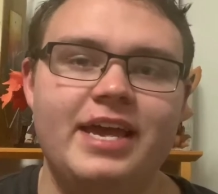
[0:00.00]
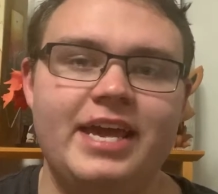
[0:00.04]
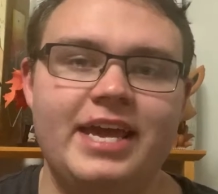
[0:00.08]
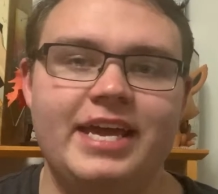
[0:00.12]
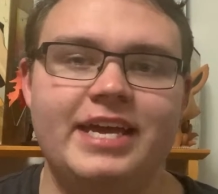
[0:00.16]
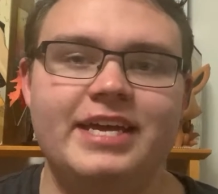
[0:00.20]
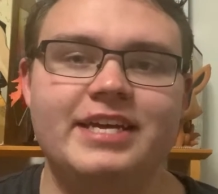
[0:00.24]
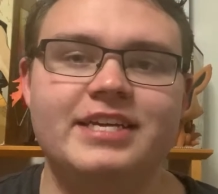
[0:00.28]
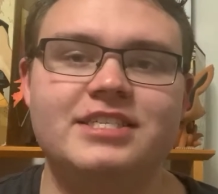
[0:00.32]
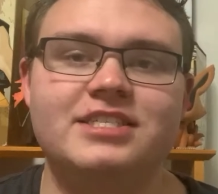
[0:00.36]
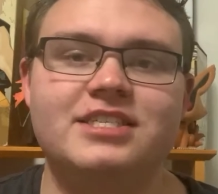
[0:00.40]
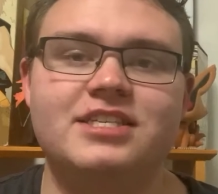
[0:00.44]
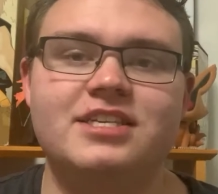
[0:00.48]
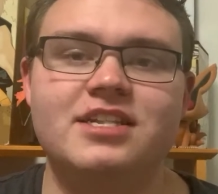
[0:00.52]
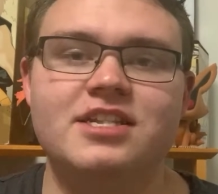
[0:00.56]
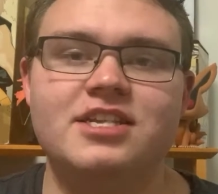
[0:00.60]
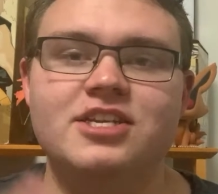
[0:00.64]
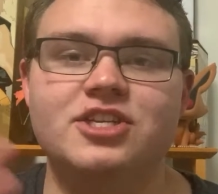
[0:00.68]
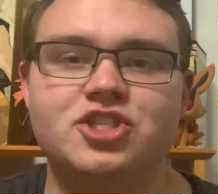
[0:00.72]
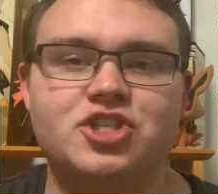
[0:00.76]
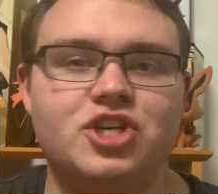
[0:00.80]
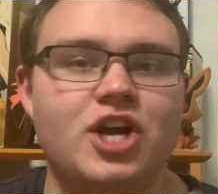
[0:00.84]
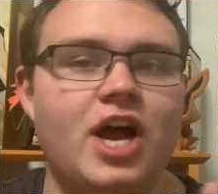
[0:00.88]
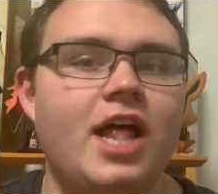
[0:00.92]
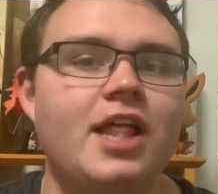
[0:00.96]
is
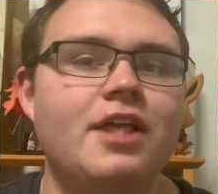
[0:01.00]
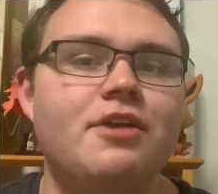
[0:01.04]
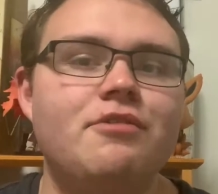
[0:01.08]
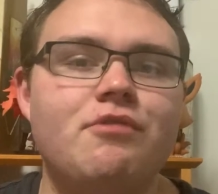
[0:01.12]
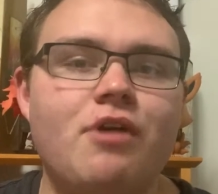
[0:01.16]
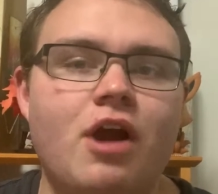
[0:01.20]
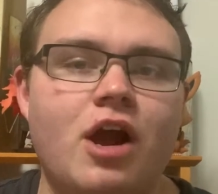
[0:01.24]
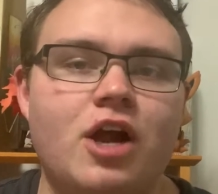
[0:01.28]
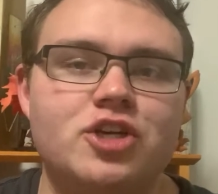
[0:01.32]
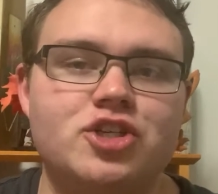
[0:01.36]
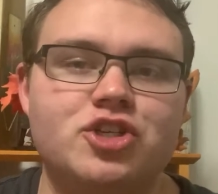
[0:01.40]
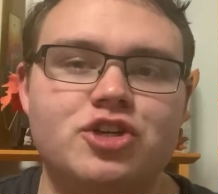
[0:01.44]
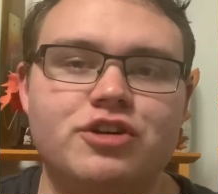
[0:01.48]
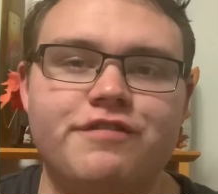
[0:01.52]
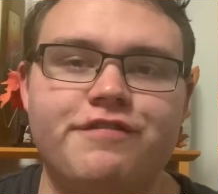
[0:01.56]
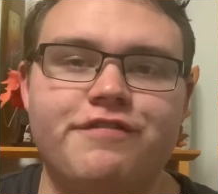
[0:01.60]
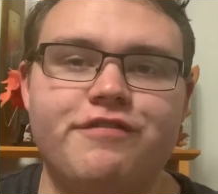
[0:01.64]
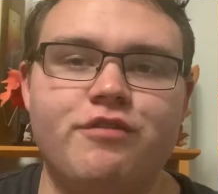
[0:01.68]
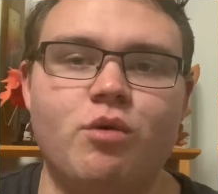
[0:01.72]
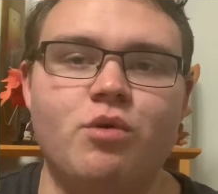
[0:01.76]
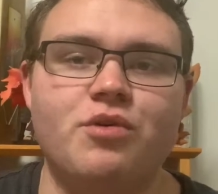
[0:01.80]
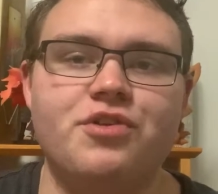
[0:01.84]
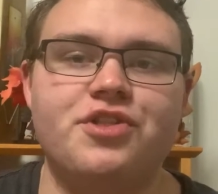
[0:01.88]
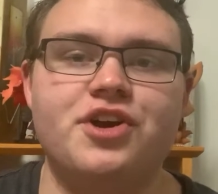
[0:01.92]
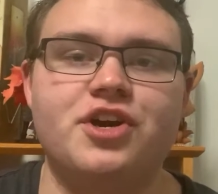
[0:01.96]
the Jolly Roger
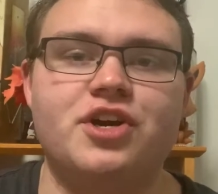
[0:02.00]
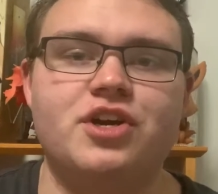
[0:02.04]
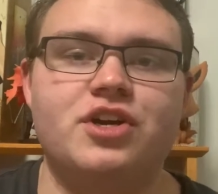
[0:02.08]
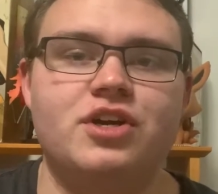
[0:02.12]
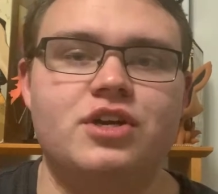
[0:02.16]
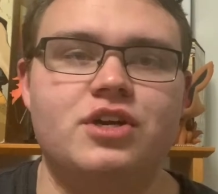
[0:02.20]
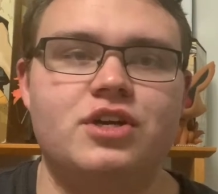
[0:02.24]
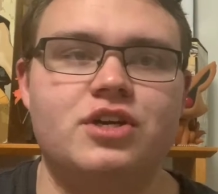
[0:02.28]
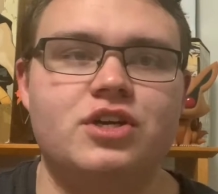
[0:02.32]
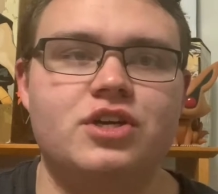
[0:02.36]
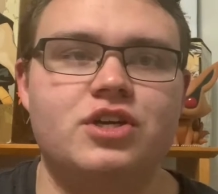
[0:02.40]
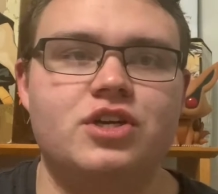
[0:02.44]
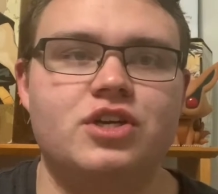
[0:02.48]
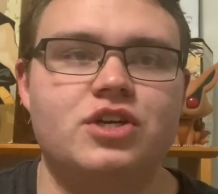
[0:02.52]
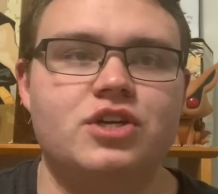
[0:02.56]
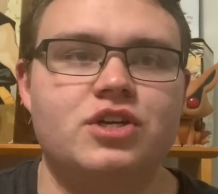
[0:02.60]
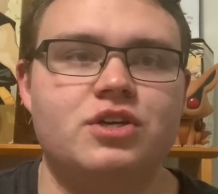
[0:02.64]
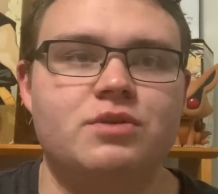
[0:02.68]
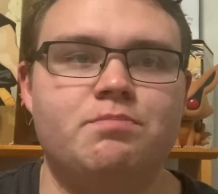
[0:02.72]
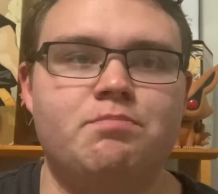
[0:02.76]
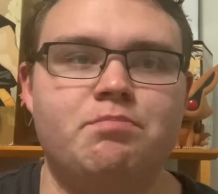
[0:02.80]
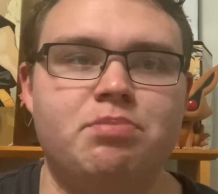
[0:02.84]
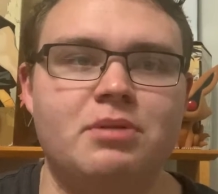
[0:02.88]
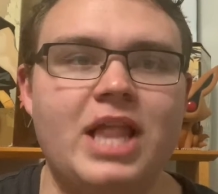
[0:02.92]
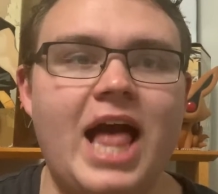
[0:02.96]
for the
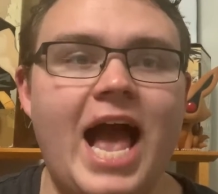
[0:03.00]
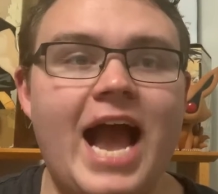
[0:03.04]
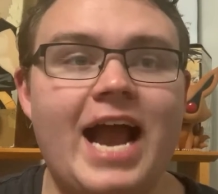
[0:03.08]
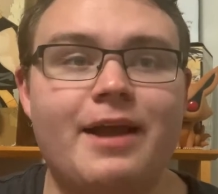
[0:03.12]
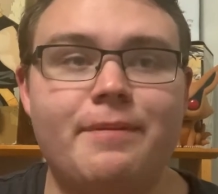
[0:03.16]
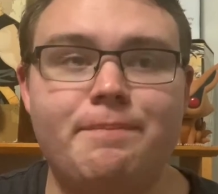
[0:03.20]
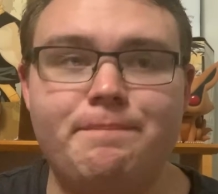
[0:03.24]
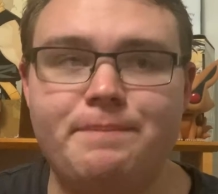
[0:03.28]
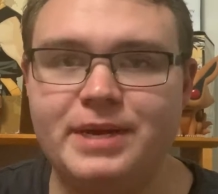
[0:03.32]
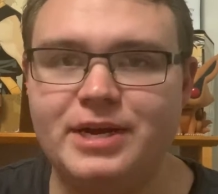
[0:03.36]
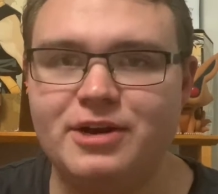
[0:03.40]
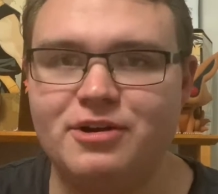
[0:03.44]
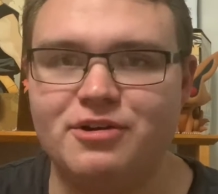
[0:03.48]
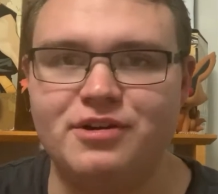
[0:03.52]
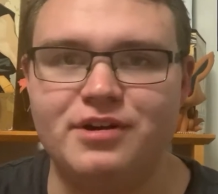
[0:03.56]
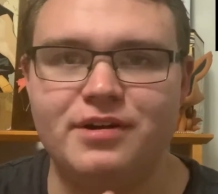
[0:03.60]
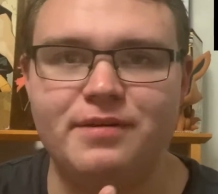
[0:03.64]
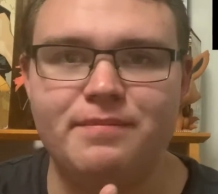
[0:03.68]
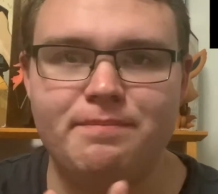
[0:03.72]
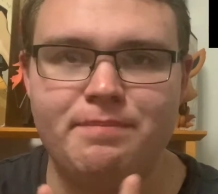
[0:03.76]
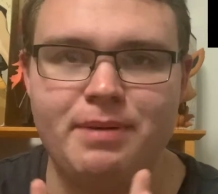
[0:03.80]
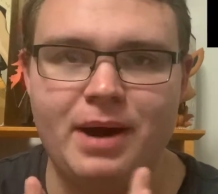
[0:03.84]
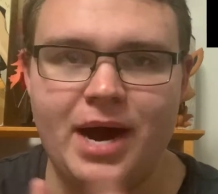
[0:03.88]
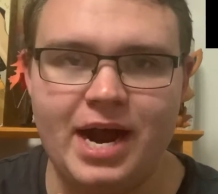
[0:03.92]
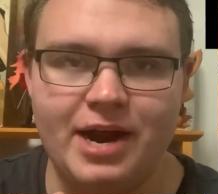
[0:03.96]

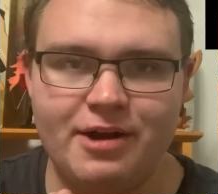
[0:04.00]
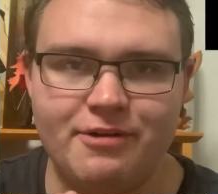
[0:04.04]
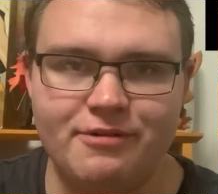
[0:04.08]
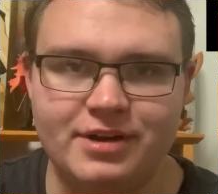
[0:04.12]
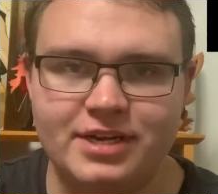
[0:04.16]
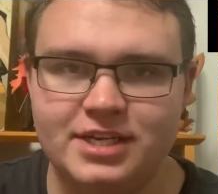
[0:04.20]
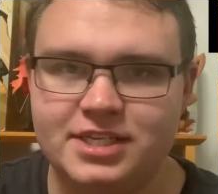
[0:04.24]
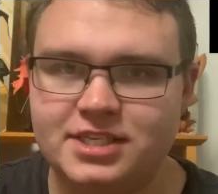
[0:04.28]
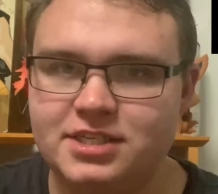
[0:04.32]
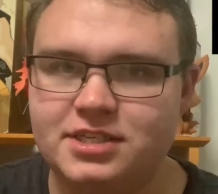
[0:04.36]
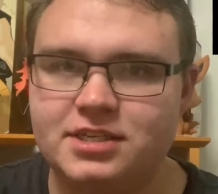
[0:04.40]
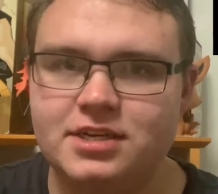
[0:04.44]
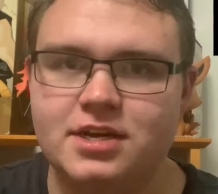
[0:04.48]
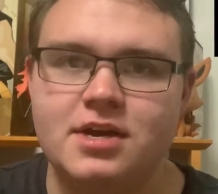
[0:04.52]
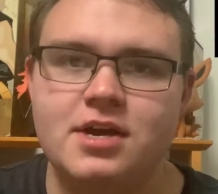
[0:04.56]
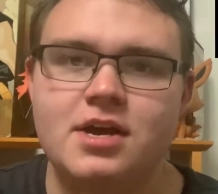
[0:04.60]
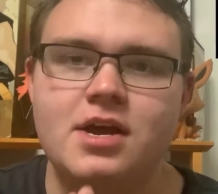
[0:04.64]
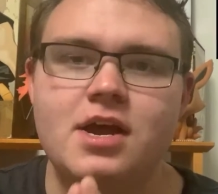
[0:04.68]
Blackbeard Pirates.